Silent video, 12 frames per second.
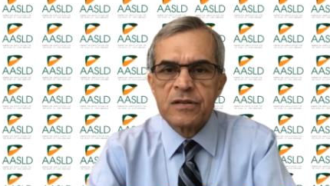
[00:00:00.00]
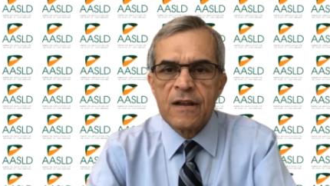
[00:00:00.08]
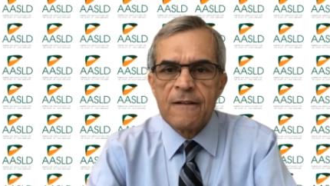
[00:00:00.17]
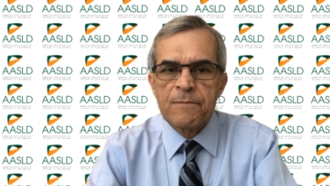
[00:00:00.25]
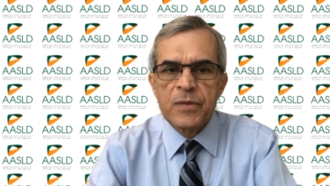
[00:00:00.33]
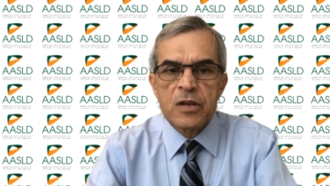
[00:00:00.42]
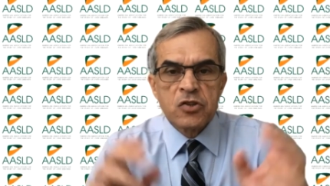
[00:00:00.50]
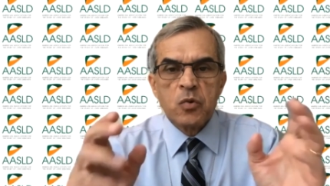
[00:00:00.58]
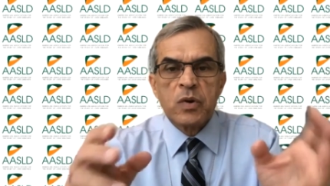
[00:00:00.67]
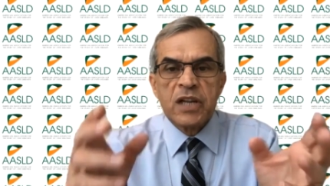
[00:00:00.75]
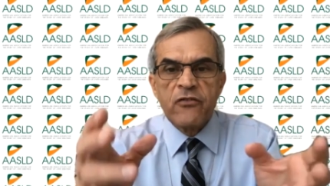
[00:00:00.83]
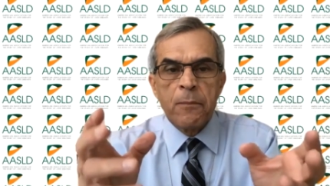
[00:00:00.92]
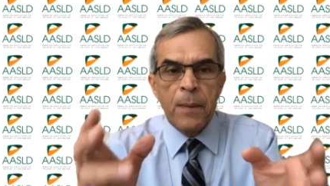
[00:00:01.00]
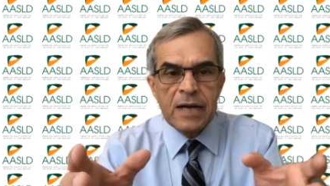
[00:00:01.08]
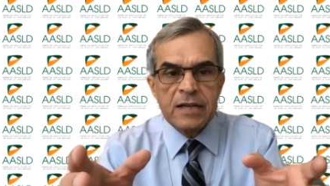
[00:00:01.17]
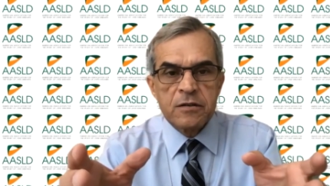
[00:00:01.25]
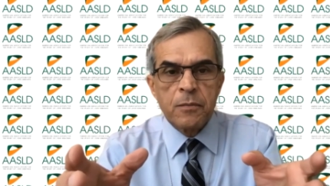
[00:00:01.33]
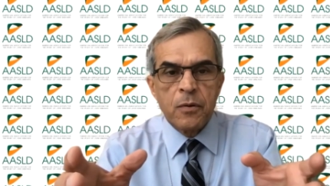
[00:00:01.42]
So whenever
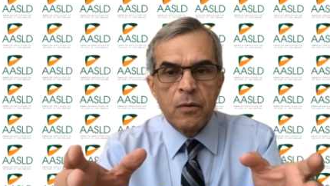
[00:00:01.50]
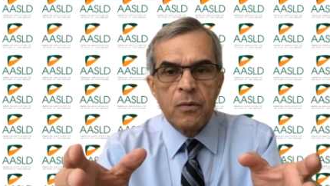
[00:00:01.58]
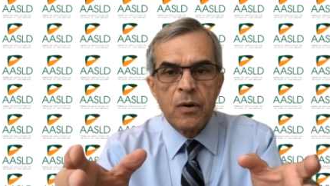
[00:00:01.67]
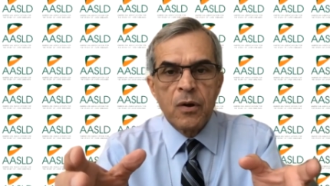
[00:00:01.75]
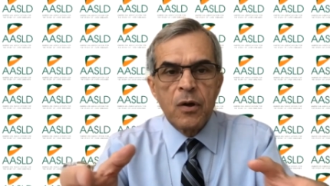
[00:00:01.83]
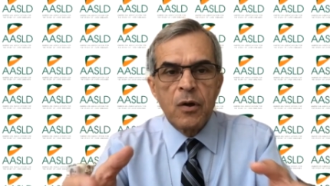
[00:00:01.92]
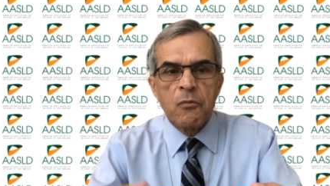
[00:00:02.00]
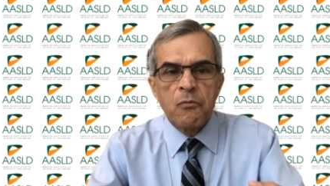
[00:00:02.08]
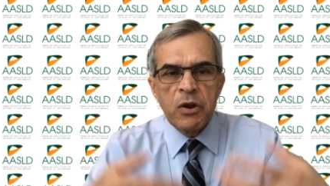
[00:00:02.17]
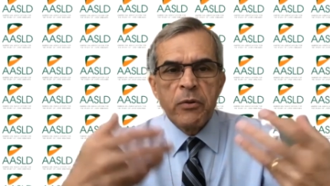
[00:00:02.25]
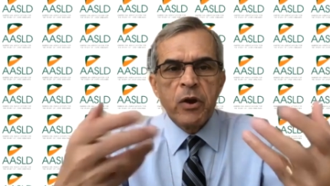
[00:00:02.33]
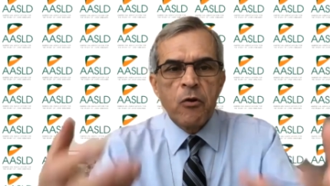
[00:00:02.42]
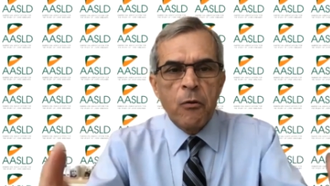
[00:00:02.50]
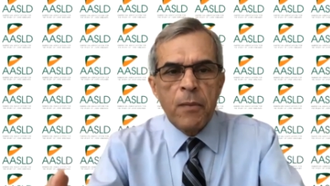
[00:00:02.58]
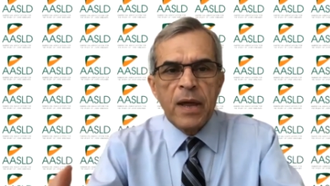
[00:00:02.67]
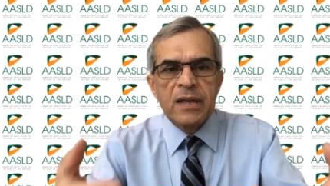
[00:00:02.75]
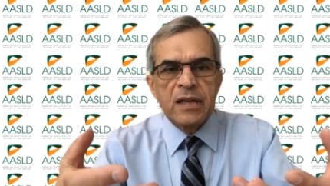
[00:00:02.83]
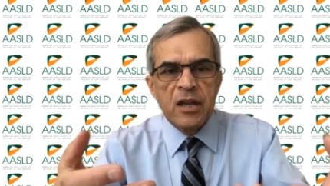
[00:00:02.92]
possible, we
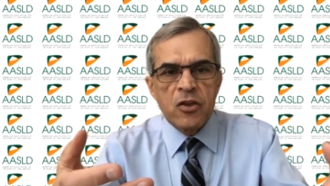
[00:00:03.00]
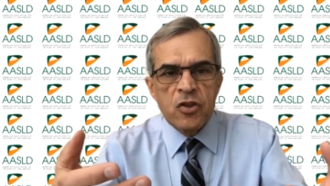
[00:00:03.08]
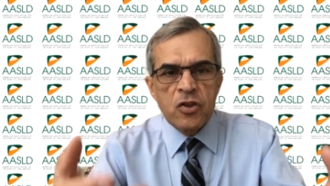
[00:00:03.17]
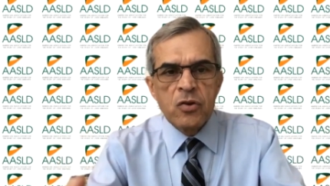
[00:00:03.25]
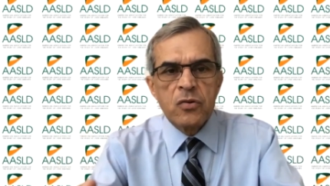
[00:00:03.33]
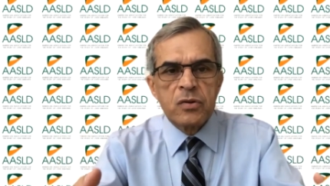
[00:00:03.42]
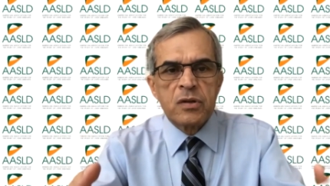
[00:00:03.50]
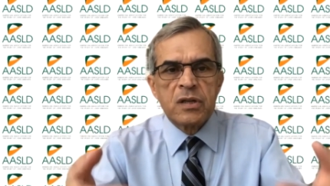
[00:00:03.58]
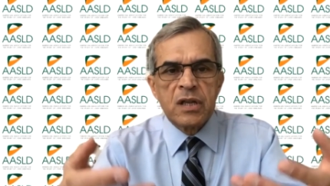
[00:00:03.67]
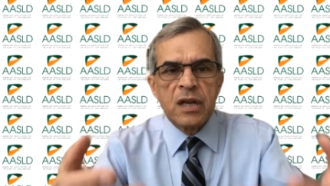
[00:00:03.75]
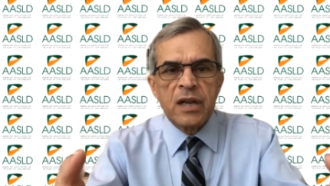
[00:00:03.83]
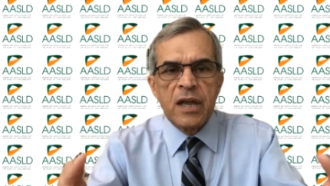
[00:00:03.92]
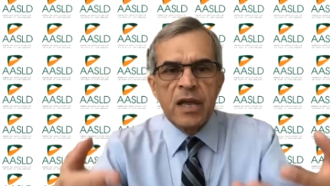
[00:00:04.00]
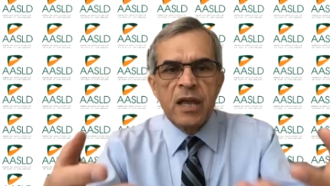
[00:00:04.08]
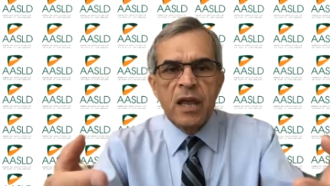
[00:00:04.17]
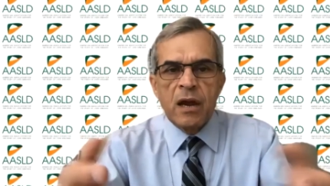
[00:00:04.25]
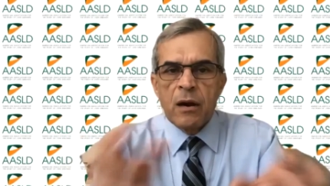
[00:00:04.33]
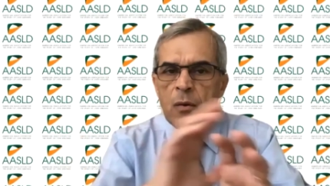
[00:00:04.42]
recommend that they should delay
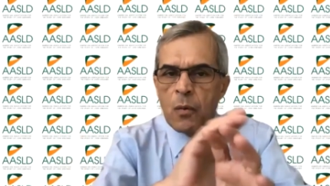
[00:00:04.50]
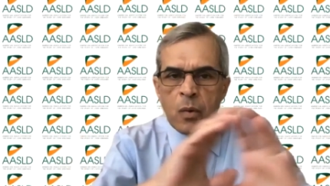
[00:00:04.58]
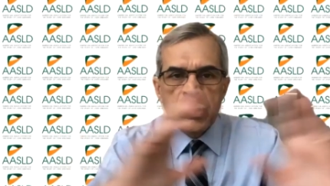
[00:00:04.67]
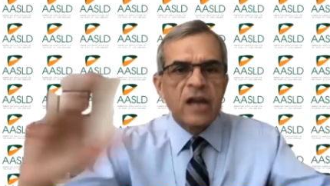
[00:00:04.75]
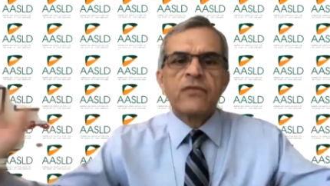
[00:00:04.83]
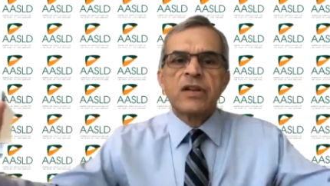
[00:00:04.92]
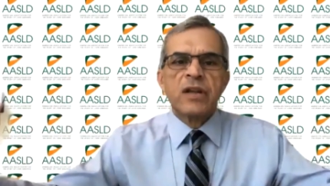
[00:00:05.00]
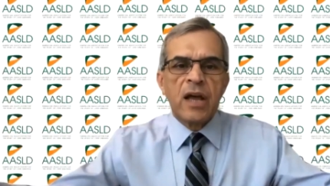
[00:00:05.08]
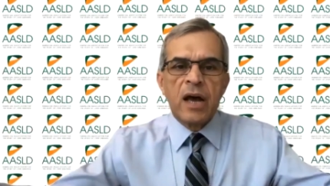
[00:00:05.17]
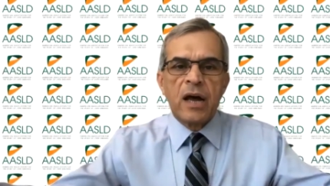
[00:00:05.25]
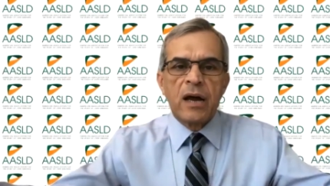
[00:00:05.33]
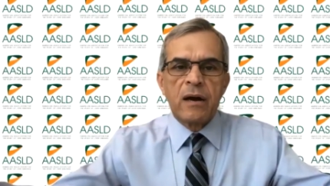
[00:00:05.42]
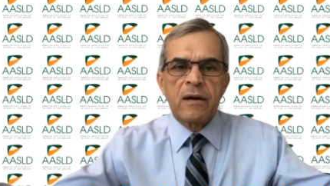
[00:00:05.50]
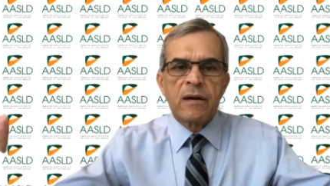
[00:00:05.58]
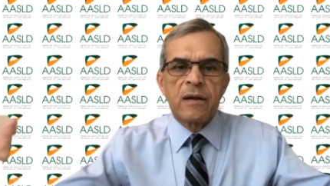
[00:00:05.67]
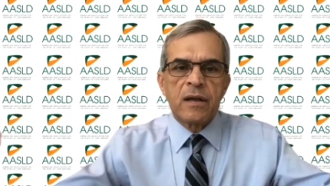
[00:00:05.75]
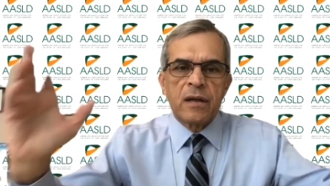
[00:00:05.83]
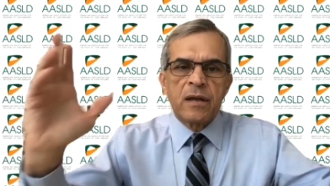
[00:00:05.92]
care wherever they are,
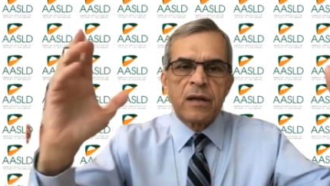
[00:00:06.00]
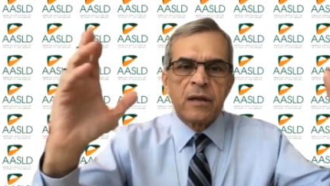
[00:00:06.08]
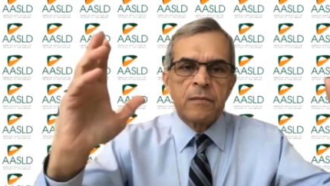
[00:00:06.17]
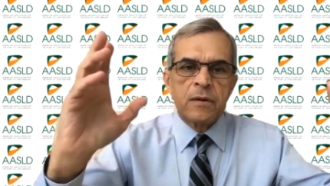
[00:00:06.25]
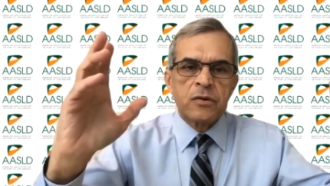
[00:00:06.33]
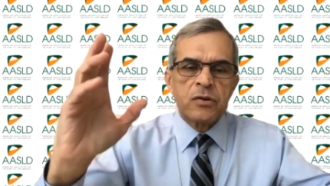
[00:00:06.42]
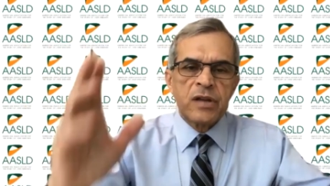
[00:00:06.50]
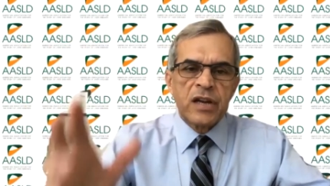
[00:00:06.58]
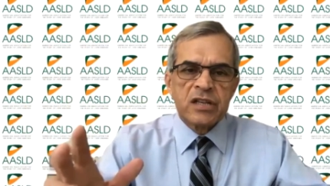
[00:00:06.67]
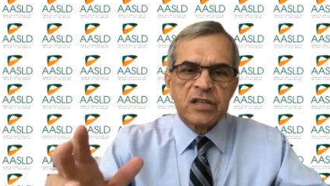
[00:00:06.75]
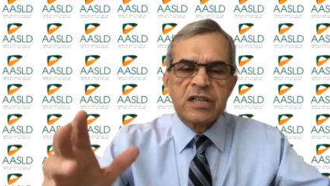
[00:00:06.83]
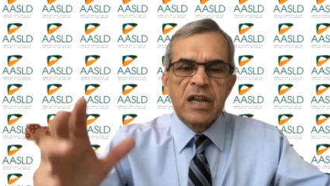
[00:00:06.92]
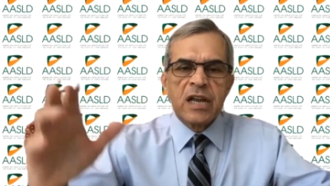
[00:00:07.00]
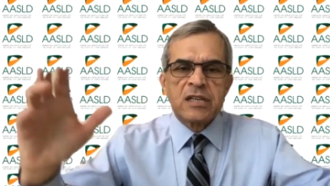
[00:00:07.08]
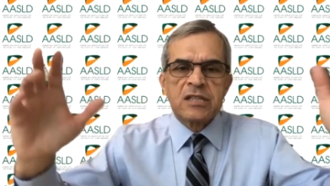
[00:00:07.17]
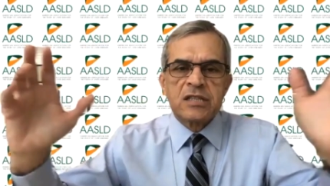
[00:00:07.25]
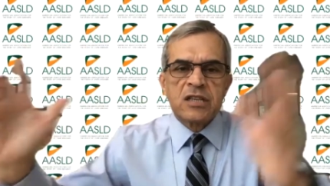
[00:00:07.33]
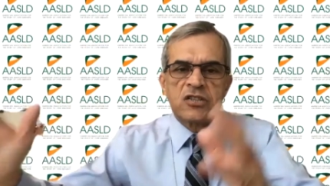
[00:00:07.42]
in the United
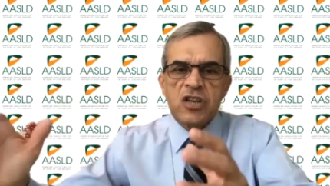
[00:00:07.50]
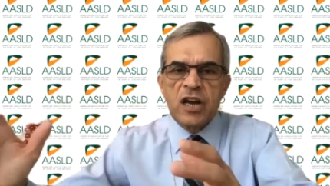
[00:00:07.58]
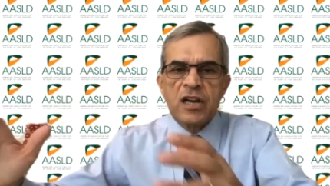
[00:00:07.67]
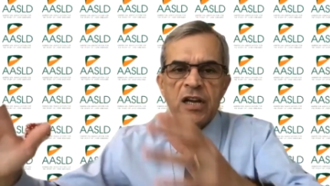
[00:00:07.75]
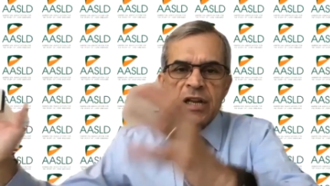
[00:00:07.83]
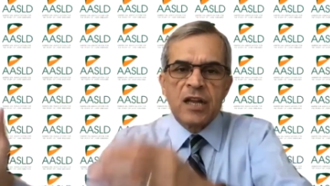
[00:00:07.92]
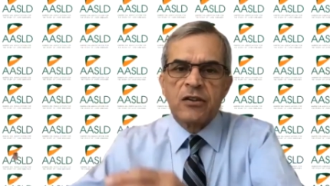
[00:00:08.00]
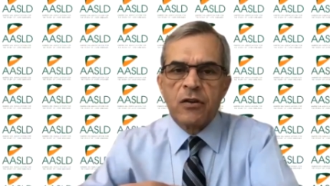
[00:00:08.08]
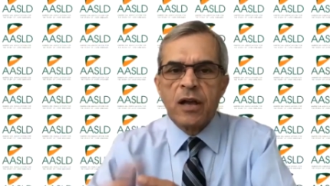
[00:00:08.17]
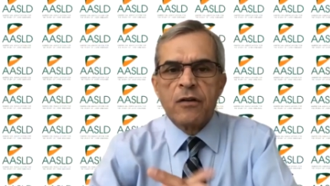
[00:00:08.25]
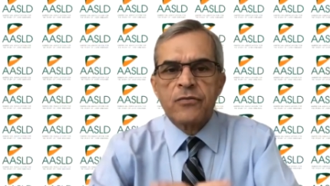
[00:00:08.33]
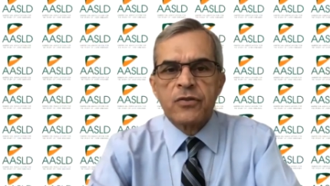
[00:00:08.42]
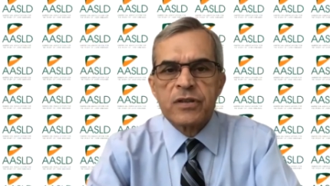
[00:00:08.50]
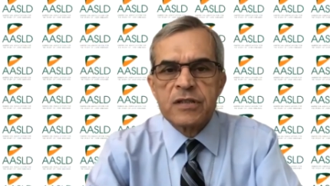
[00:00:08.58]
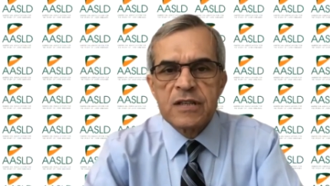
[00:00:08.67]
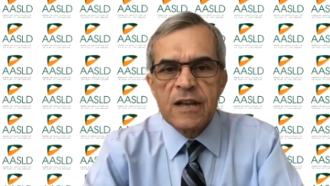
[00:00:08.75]
States, in China, in other countries.